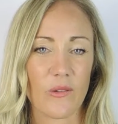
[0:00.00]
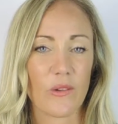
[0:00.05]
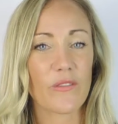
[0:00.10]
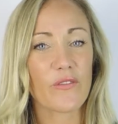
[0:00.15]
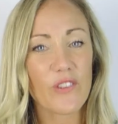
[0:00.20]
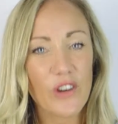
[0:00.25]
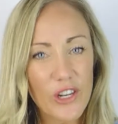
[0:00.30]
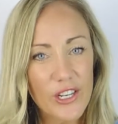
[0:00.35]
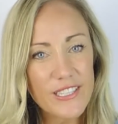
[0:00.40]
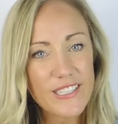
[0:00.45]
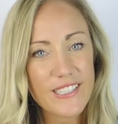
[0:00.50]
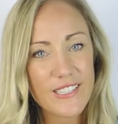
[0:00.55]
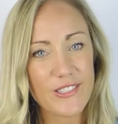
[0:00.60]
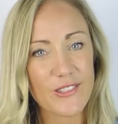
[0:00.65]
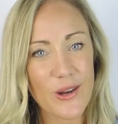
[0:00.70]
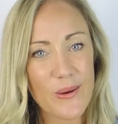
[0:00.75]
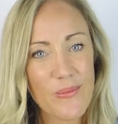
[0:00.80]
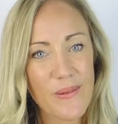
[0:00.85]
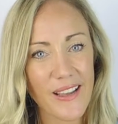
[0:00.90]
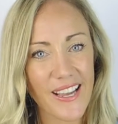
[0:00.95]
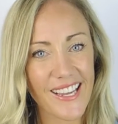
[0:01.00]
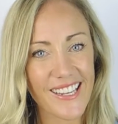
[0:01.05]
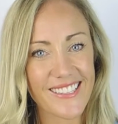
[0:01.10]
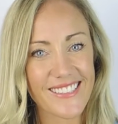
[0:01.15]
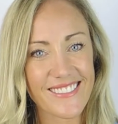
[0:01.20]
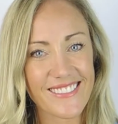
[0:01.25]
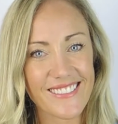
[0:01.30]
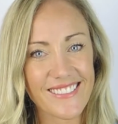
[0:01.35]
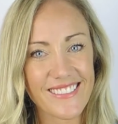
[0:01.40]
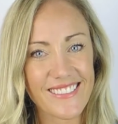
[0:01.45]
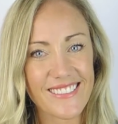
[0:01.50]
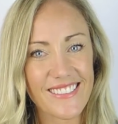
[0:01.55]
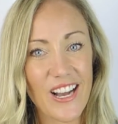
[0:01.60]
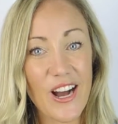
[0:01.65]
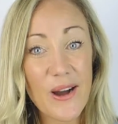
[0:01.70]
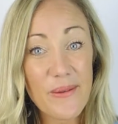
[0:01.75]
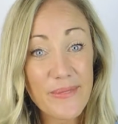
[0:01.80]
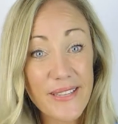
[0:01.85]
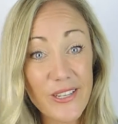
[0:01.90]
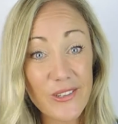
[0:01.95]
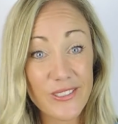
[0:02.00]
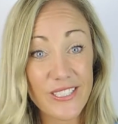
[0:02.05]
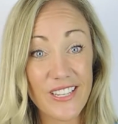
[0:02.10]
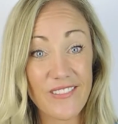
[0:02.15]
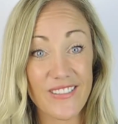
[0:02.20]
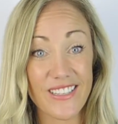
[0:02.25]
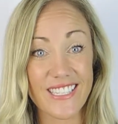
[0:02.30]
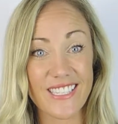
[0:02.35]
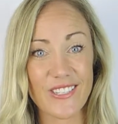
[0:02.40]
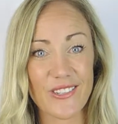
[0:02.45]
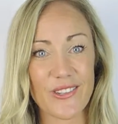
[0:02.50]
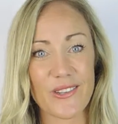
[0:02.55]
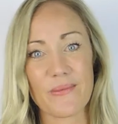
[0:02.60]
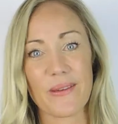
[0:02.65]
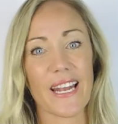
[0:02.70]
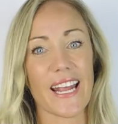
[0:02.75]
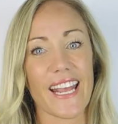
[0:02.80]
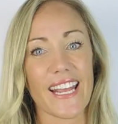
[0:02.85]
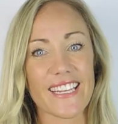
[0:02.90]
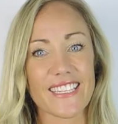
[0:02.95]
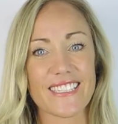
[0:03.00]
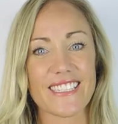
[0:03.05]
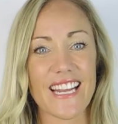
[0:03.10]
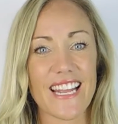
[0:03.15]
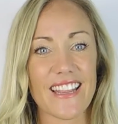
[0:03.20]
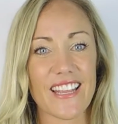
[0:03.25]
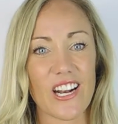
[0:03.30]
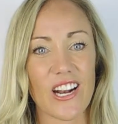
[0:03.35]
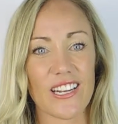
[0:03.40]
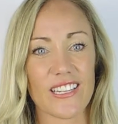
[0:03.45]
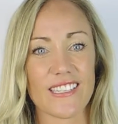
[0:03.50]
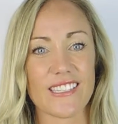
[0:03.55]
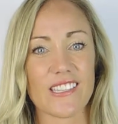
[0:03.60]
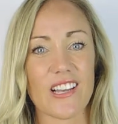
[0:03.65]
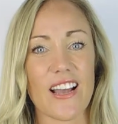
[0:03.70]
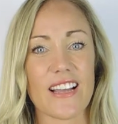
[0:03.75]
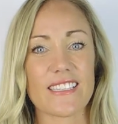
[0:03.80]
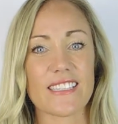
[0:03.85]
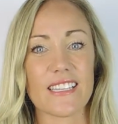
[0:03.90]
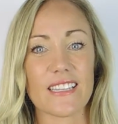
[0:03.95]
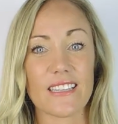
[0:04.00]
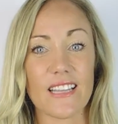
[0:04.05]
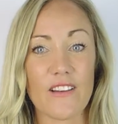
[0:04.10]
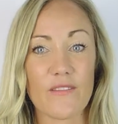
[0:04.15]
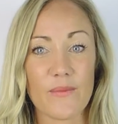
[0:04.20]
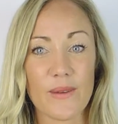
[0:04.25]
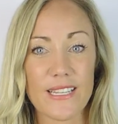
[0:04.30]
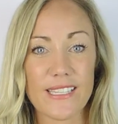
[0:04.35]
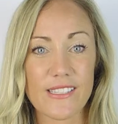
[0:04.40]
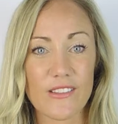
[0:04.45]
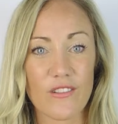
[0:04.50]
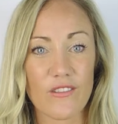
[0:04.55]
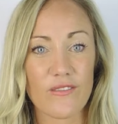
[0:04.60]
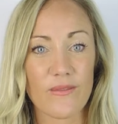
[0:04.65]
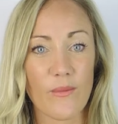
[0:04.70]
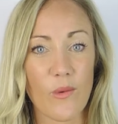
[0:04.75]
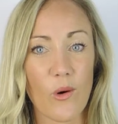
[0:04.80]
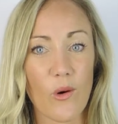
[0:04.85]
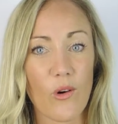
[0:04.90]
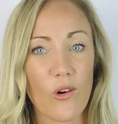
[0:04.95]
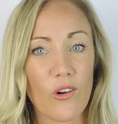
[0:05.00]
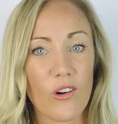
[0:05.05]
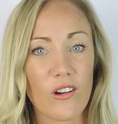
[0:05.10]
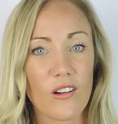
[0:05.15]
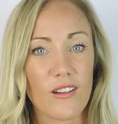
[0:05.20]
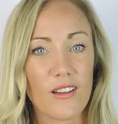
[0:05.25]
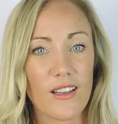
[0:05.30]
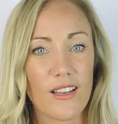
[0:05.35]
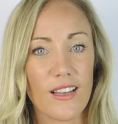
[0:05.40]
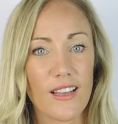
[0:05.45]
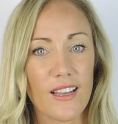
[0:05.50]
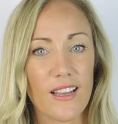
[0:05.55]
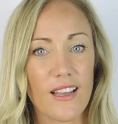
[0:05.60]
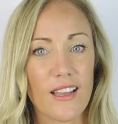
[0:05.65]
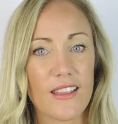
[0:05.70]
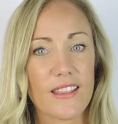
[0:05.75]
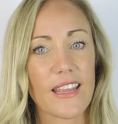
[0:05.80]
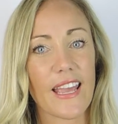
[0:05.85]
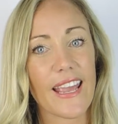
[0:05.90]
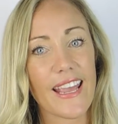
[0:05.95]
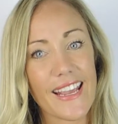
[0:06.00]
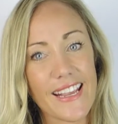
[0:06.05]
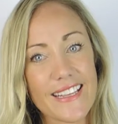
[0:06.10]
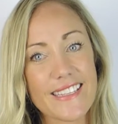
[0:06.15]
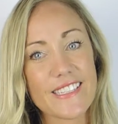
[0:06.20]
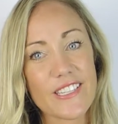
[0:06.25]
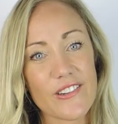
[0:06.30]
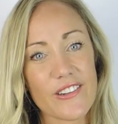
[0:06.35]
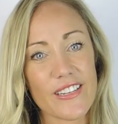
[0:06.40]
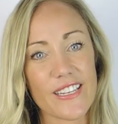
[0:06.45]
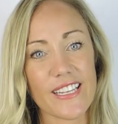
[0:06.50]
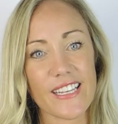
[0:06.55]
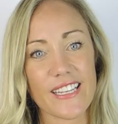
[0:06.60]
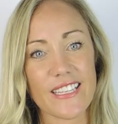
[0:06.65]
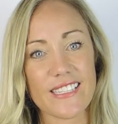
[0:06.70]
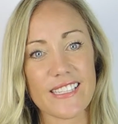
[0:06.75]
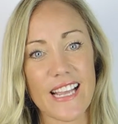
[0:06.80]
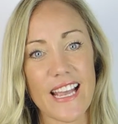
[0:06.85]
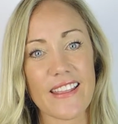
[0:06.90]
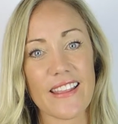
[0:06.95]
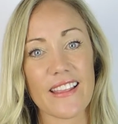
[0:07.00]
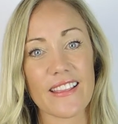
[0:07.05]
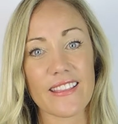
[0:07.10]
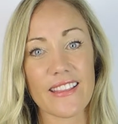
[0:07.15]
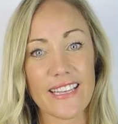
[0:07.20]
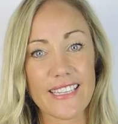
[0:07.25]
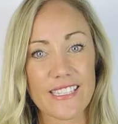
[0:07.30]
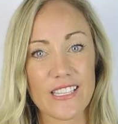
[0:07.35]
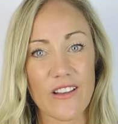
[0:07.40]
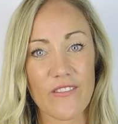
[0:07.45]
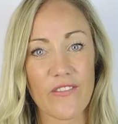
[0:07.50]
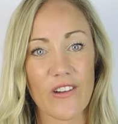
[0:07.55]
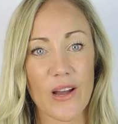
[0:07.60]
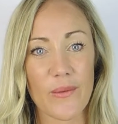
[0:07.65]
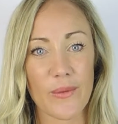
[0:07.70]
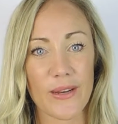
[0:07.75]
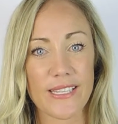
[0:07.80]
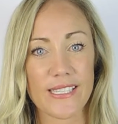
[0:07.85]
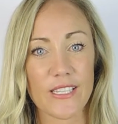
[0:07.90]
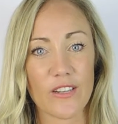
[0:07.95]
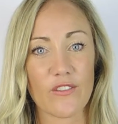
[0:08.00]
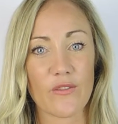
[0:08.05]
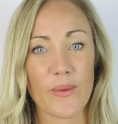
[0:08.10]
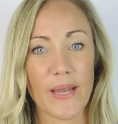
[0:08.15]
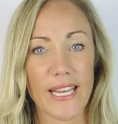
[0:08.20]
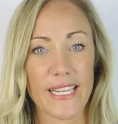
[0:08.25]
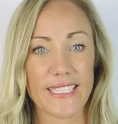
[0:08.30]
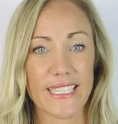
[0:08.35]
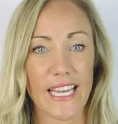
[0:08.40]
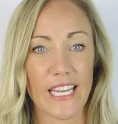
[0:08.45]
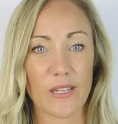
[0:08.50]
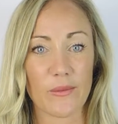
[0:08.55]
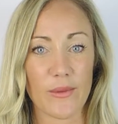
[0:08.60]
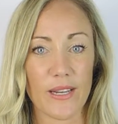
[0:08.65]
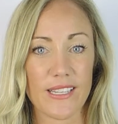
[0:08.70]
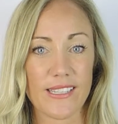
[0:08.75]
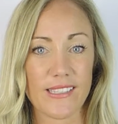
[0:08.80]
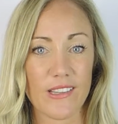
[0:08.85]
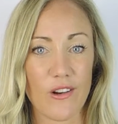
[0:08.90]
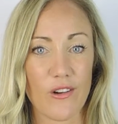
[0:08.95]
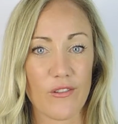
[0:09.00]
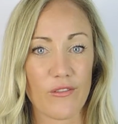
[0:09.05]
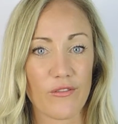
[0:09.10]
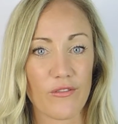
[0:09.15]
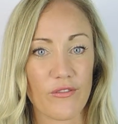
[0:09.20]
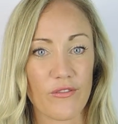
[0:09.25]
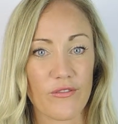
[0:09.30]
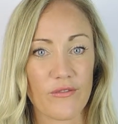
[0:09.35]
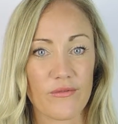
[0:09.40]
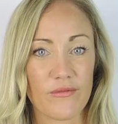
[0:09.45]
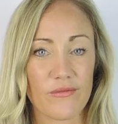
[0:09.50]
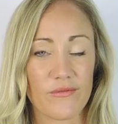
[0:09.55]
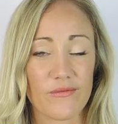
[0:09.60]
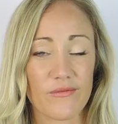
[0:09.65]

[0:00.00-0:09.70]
We've got to stop it. I'm guilty of this too, but each day that I decide to love myself more, the easier it is and the less I find myself being down on myself.